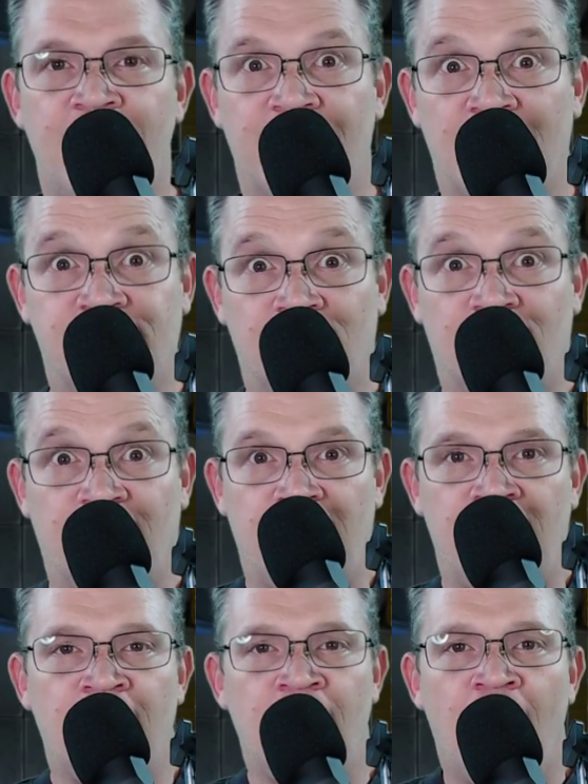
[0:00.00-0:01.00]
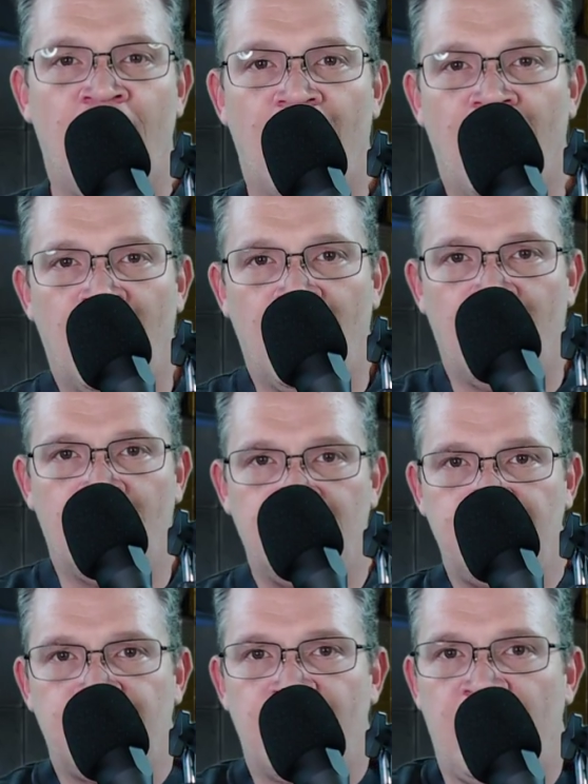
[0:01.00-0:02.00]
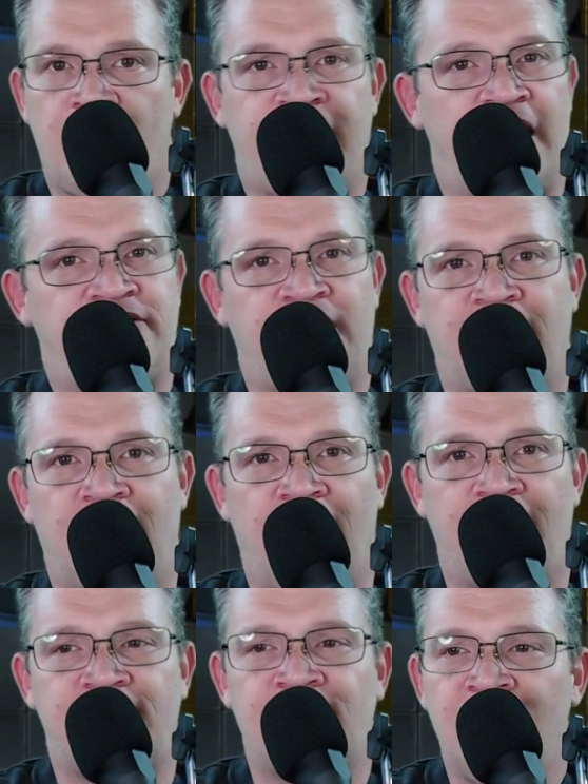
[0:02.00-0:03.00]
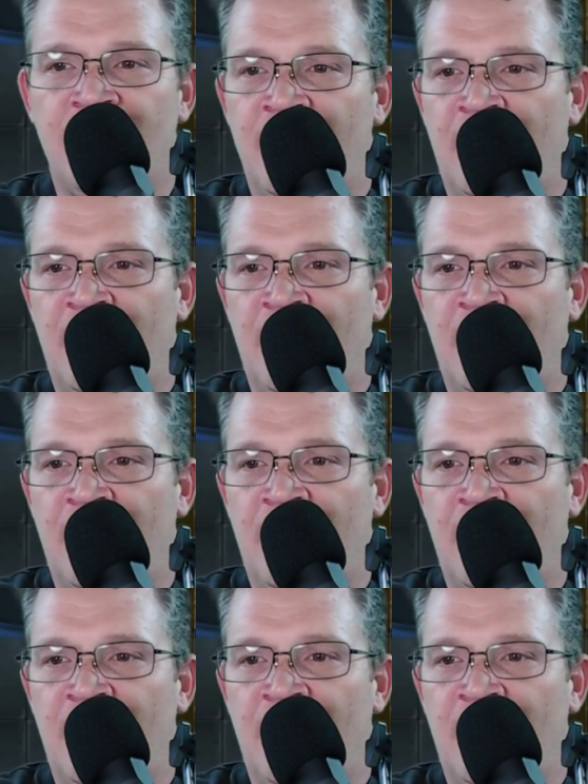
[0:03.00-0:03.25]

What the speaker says: that's okay. That's it, guys.